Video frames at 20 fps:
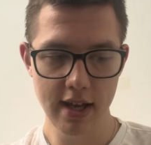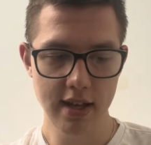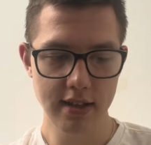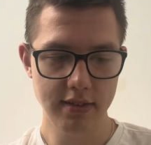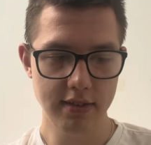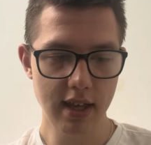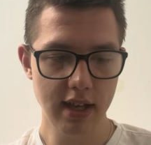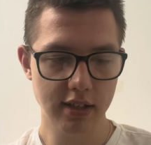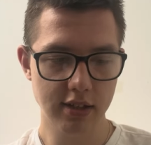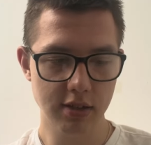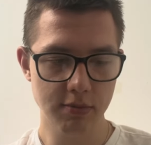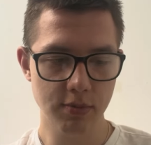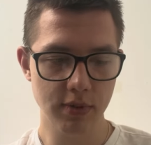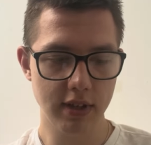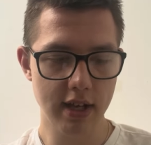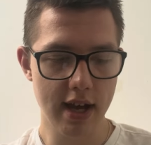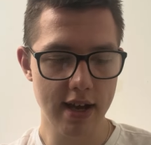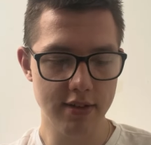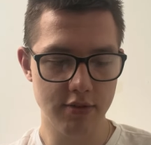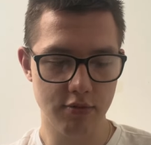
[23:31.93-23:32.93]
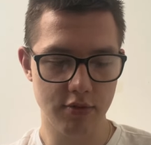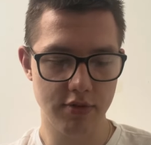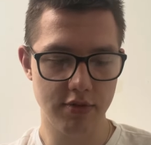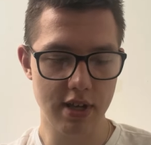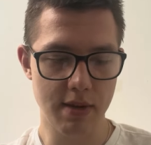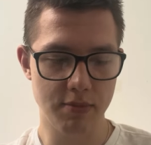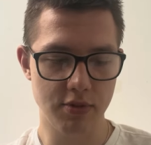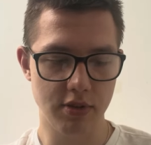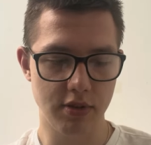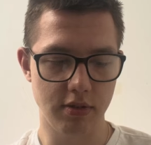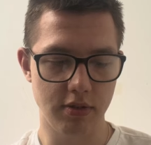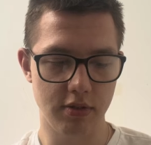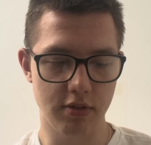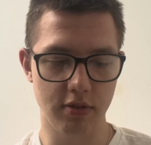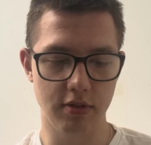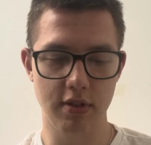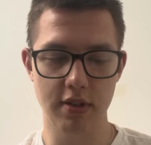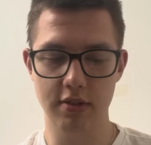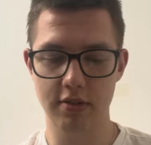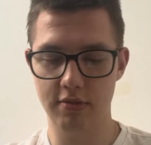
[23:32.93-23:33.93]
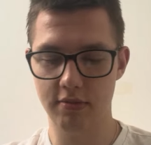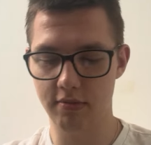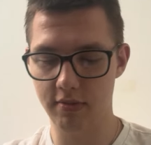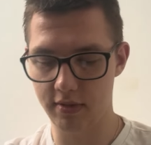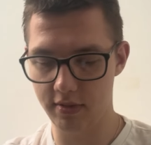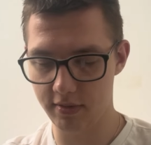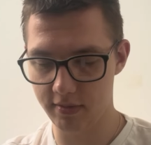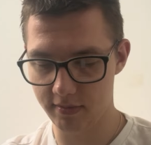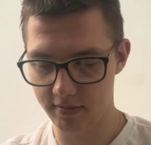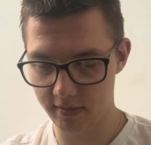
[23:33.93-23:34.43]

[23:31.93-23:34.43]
Next up, we got is reception. So this one,